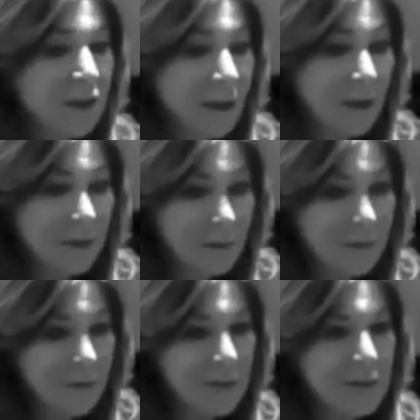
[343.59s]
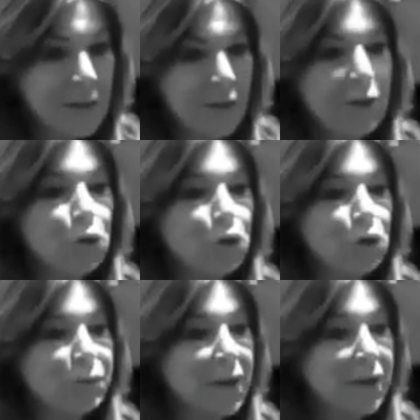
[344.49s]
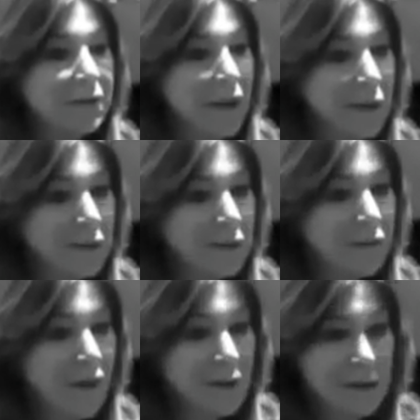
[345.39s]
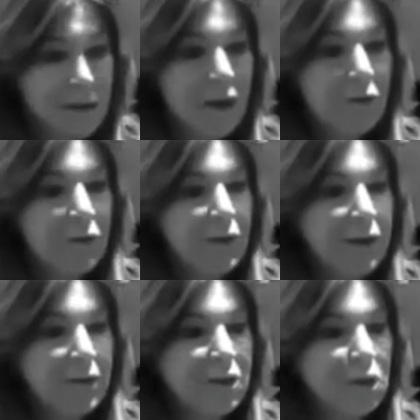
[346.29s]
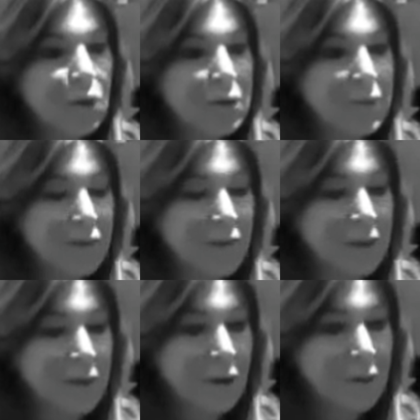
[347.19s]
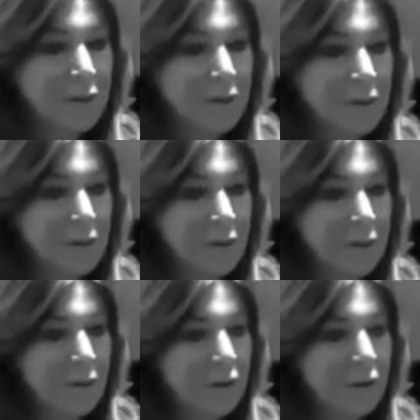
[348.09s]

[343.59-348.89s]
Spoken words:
and if necessary, you should obtain tax advice relating to your specific circumstances.